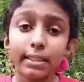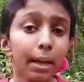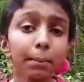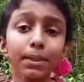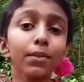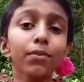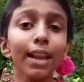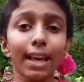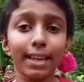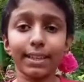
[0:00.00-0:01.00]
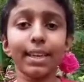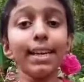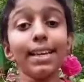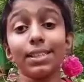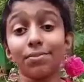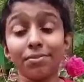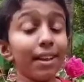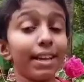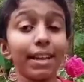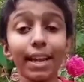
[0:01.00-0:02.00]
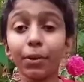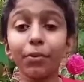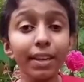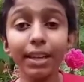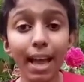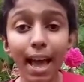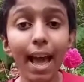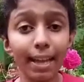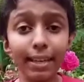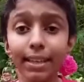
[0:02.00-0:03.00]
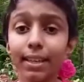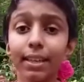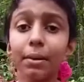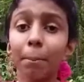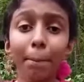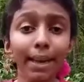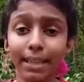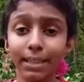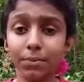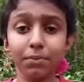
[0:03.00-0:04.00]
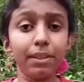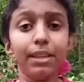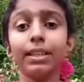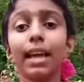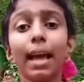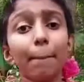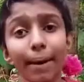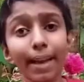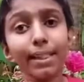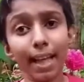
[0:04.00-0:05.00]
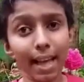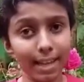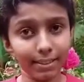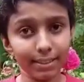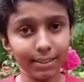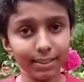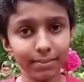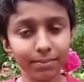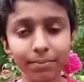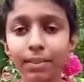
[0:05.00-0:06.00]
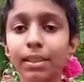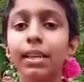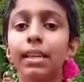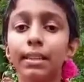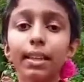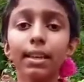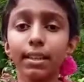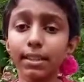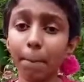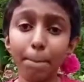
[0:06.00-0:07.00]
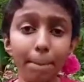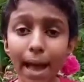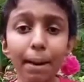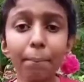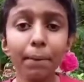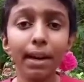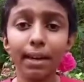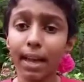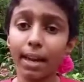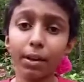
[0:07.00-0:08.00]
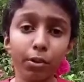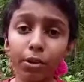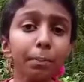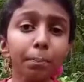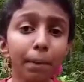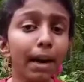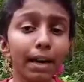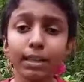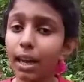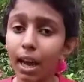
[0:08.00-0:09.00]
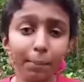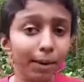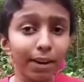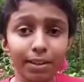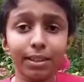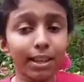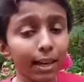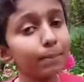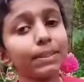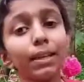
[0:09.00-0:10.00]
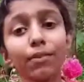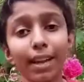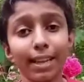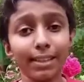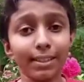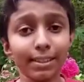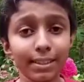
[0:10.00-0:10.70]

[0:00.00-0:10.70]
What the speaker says: Nuptial flight is when a queen ant mates with a male ant. There is a bad part and a good part about the nuptial flight.